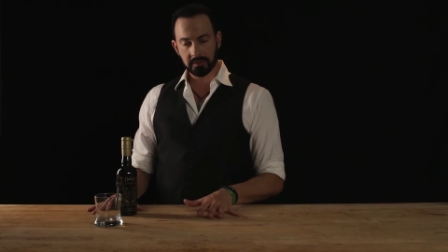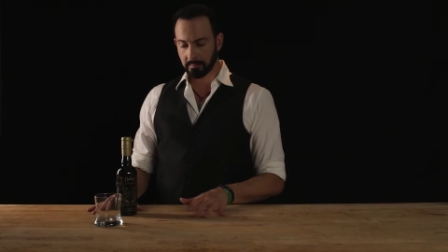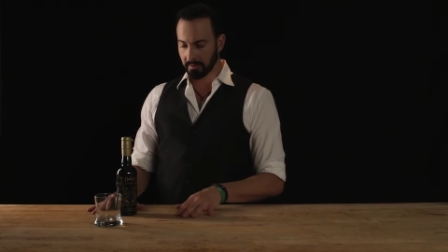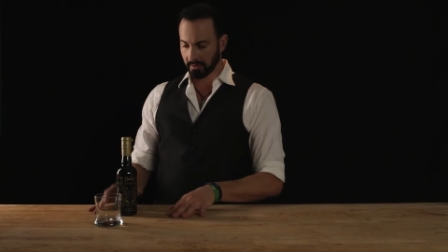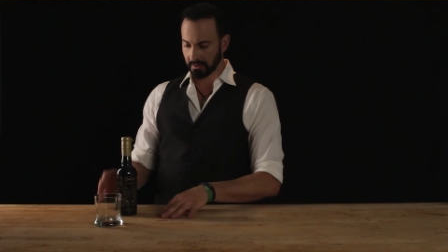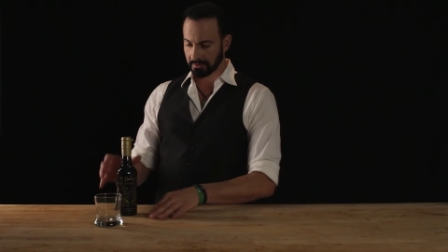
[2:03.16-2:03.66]

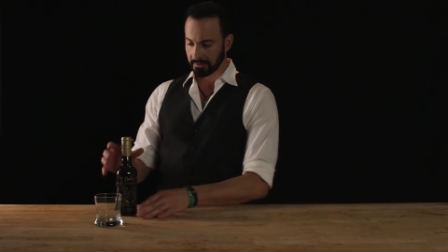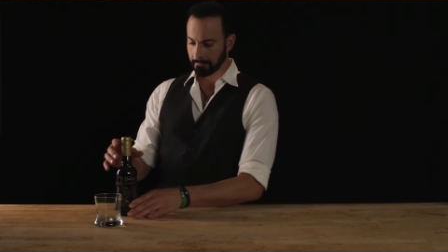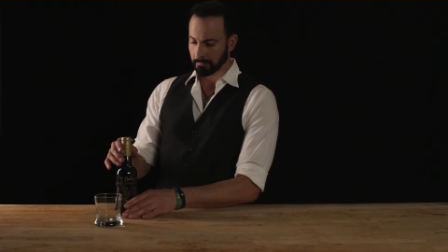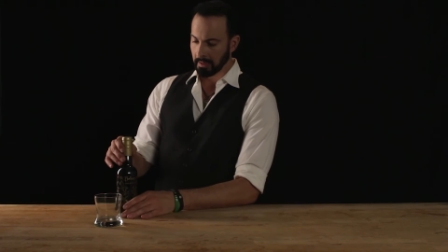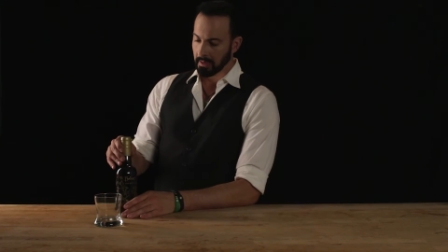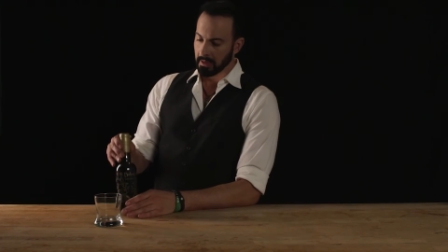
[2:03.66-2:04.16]
spirits.
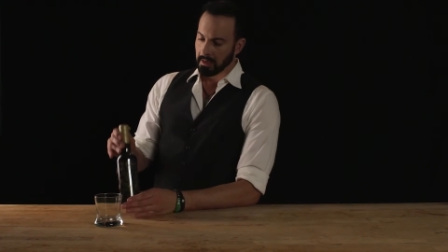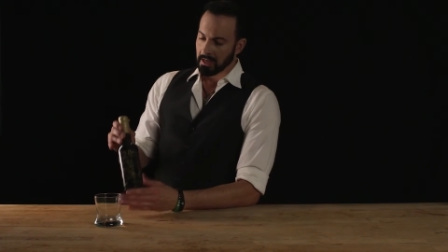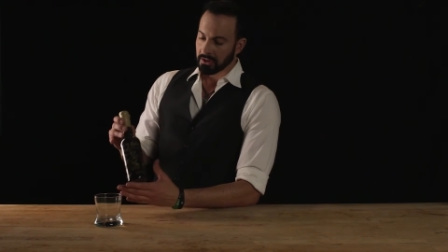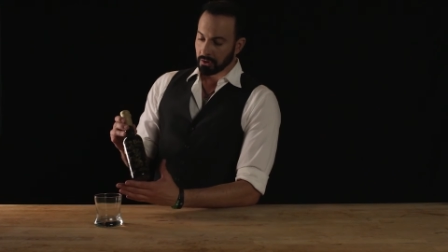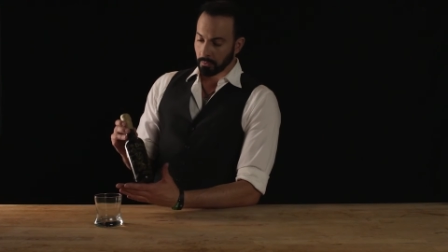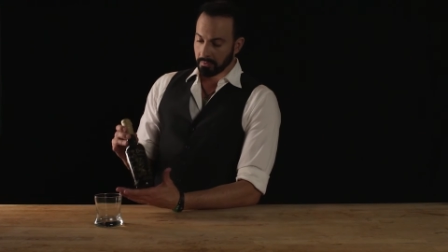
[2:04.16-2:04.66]

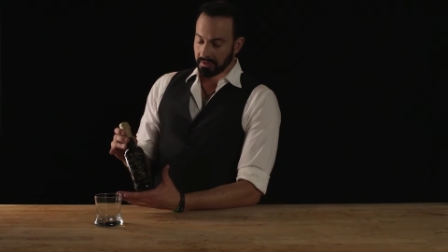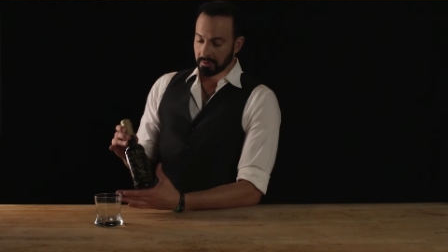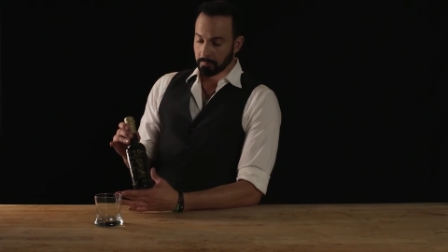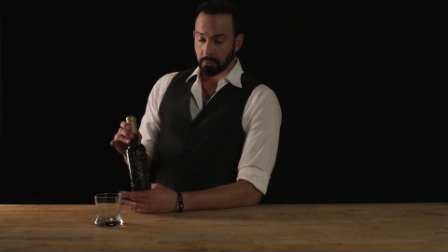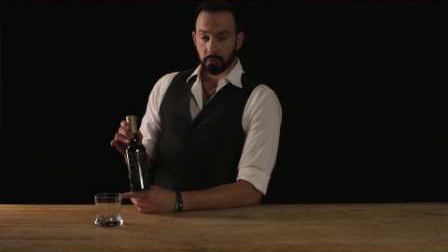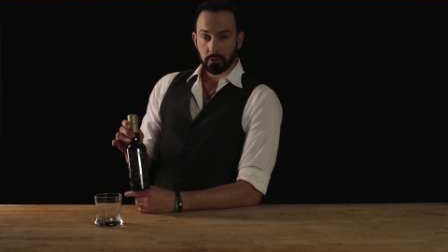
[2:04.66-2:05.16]
So
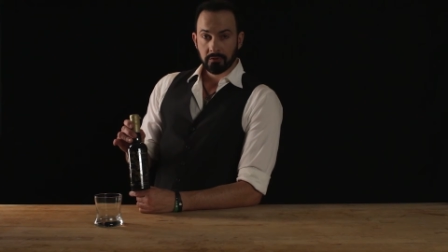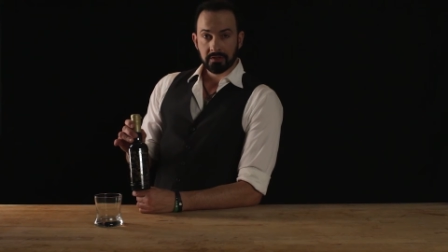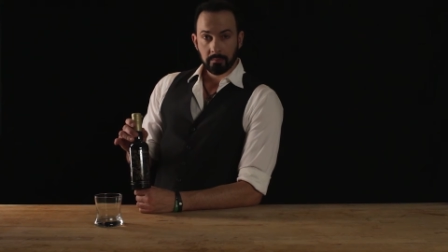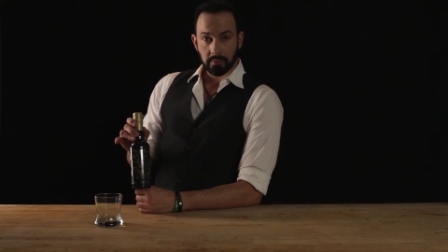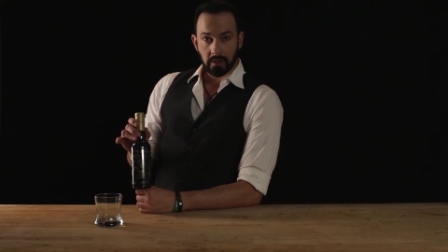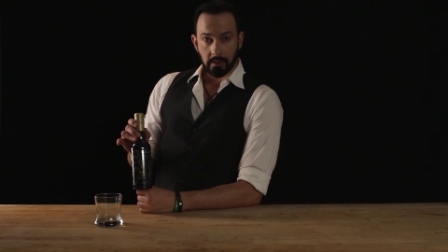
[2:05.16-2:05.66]
this proves
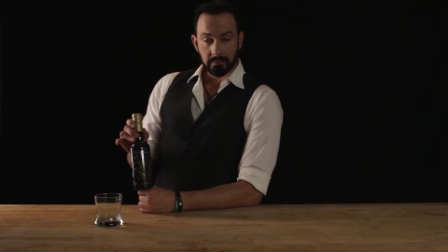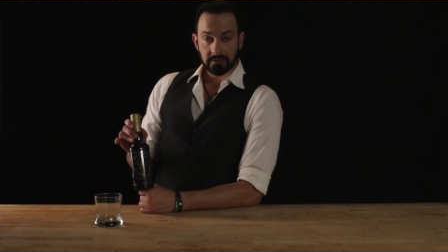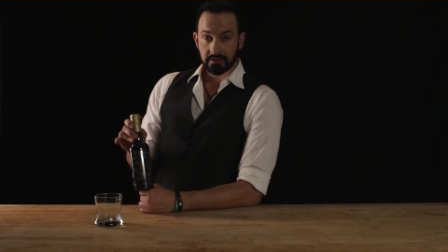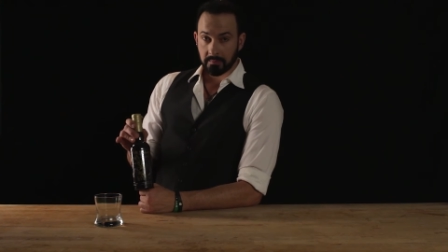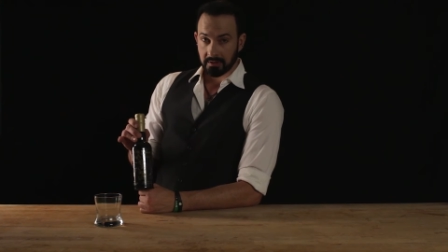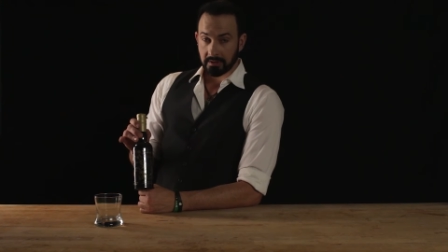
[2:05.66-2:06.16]
and
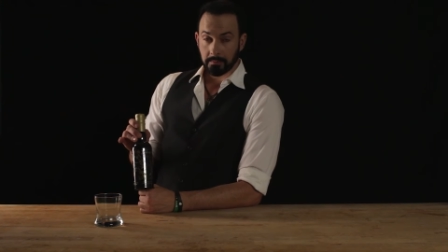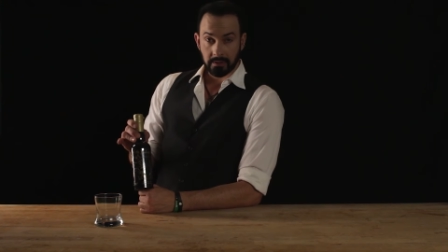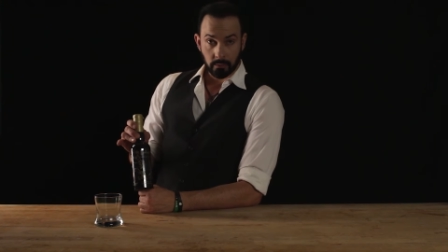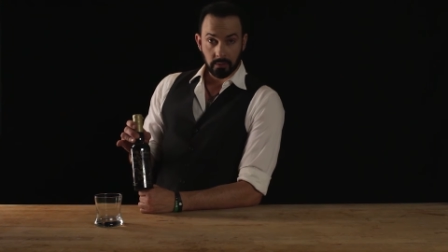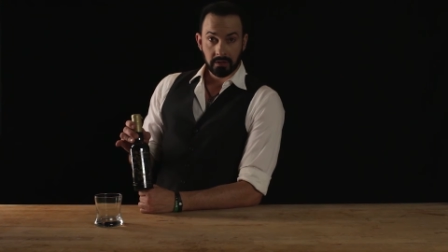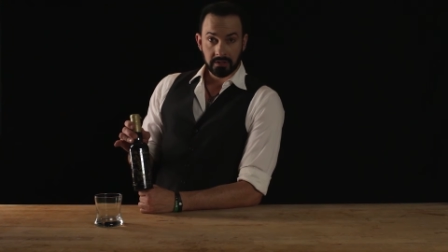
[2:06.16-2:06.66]
promises to be
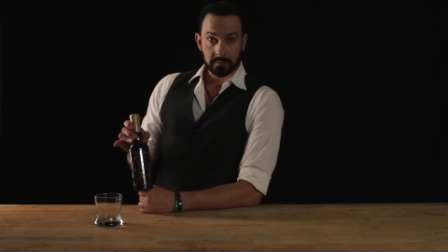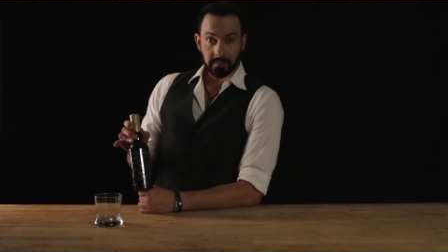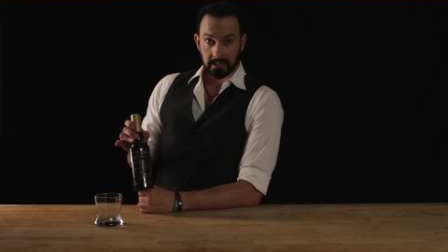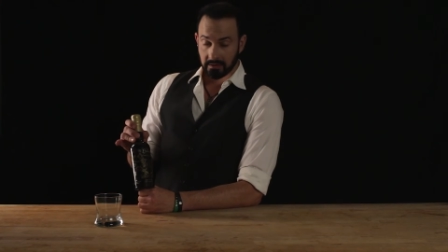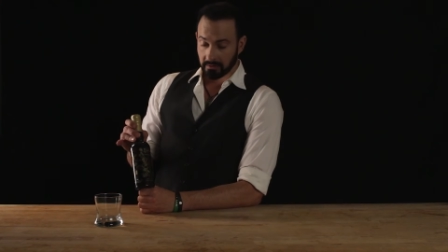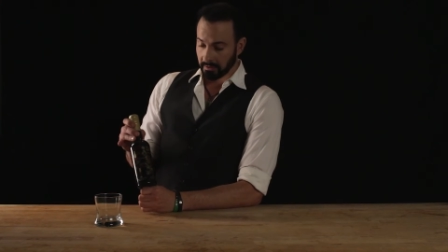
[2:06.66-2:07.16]
something really
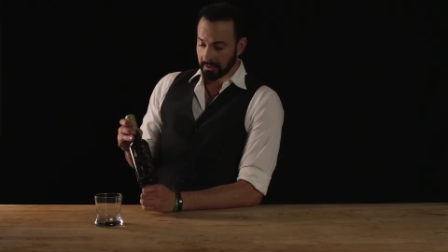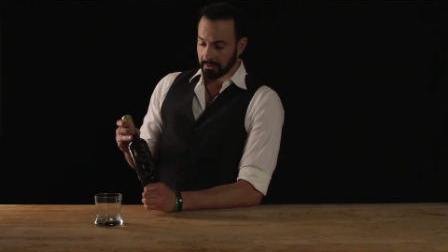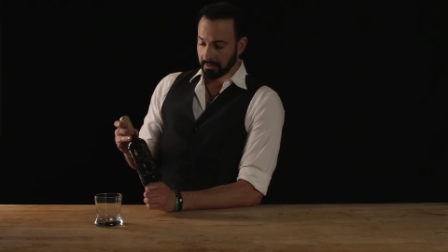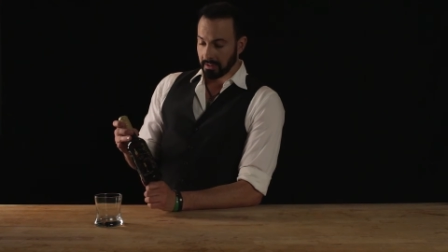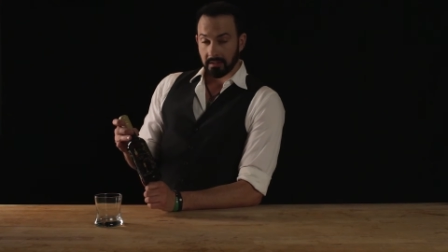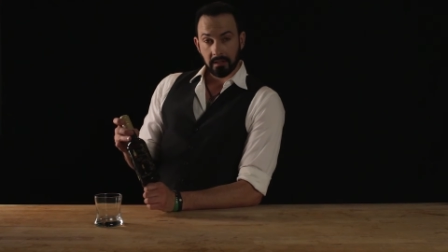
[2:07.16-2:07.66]
special in
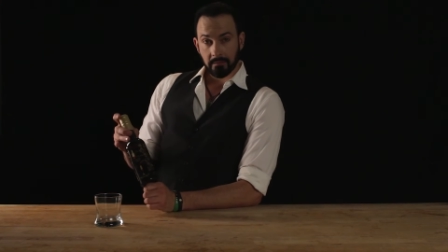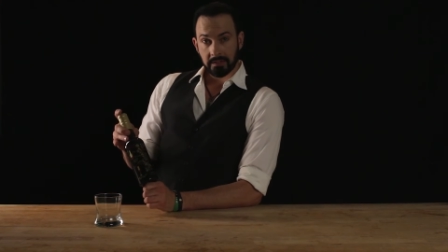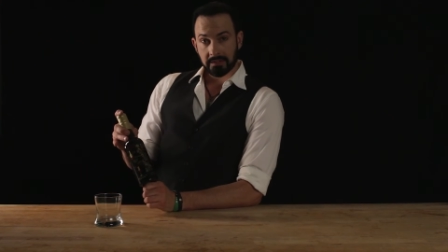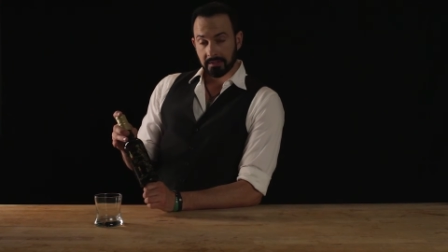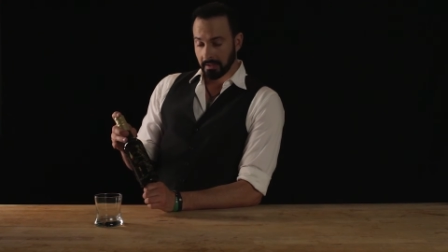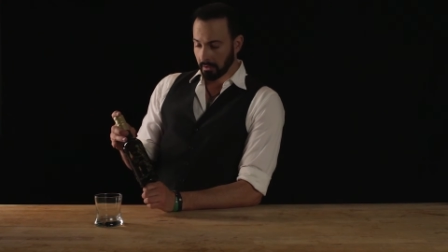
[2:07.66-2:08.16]
and of
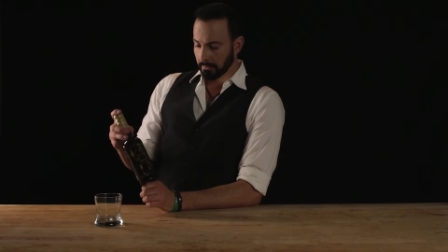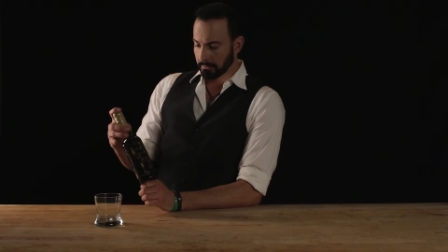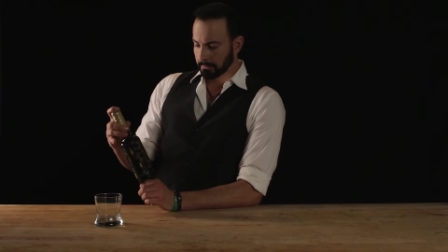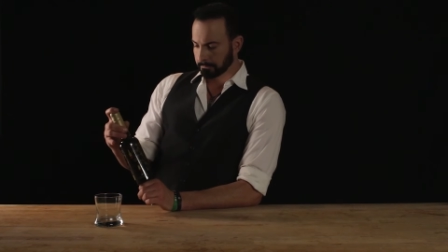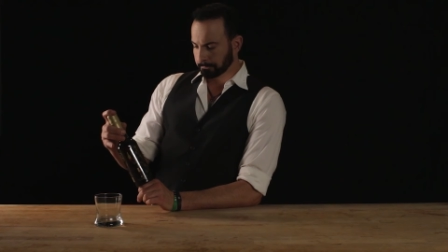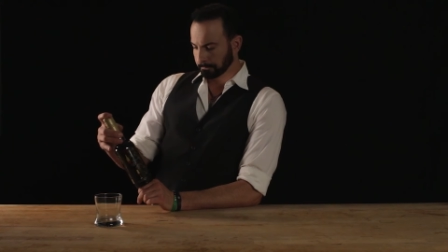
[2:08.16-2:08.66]

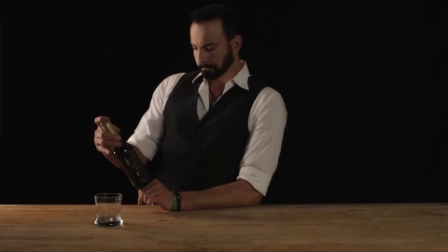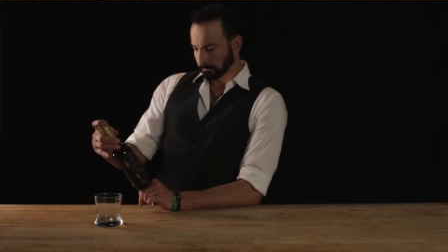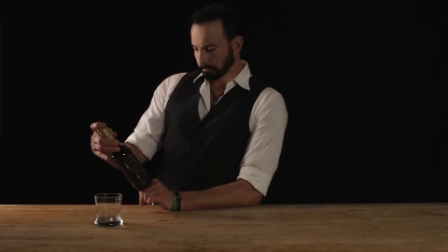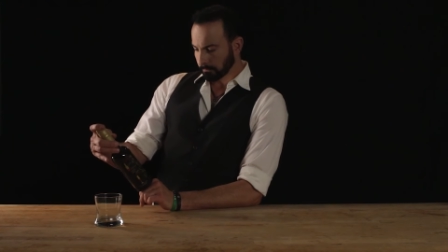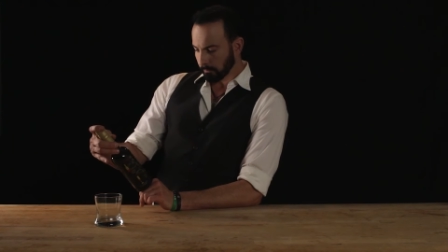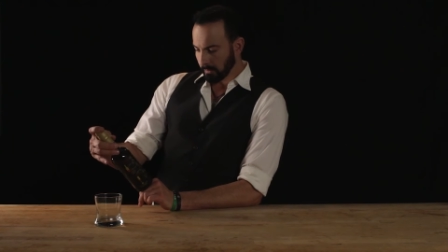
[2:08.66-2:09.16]
itself.
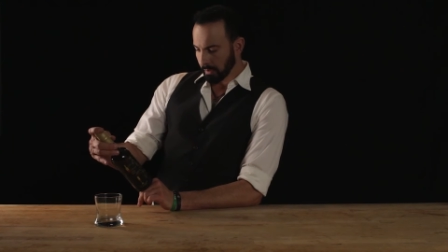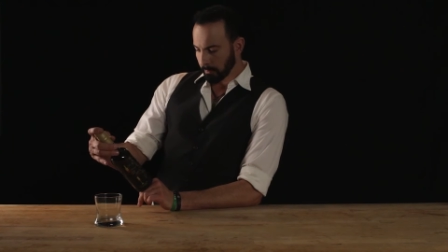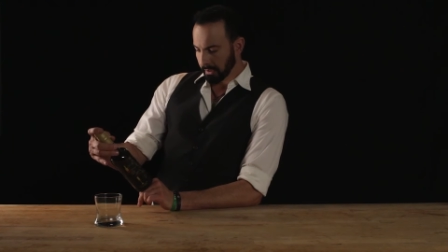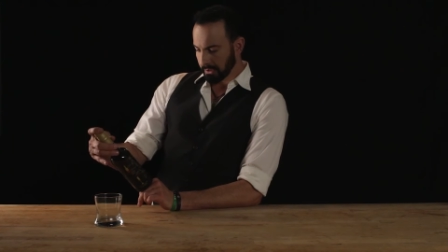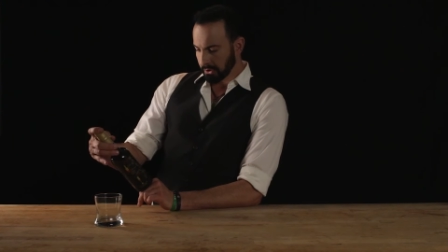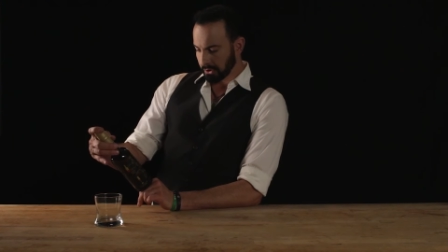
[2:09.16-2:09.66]

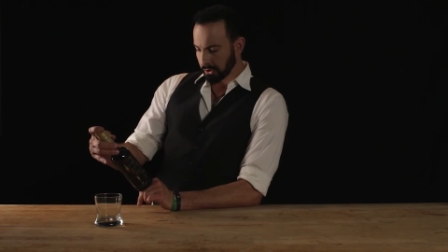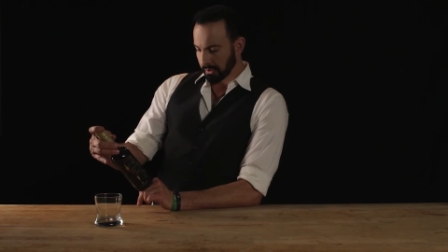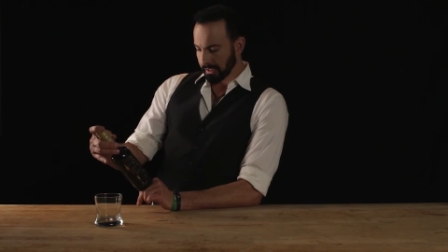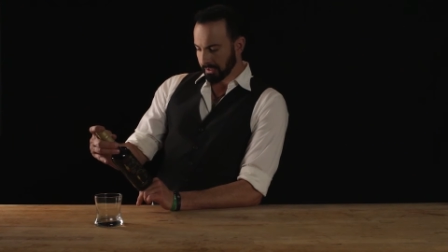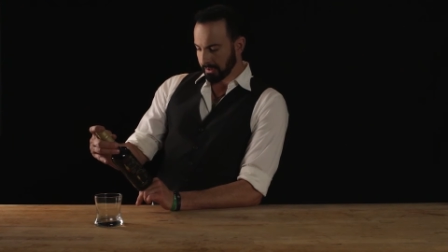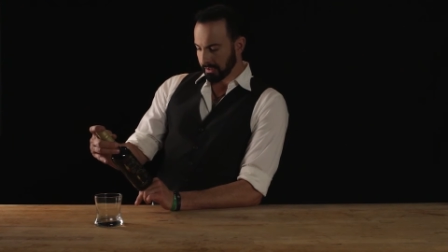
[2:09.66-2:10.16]
But just looking at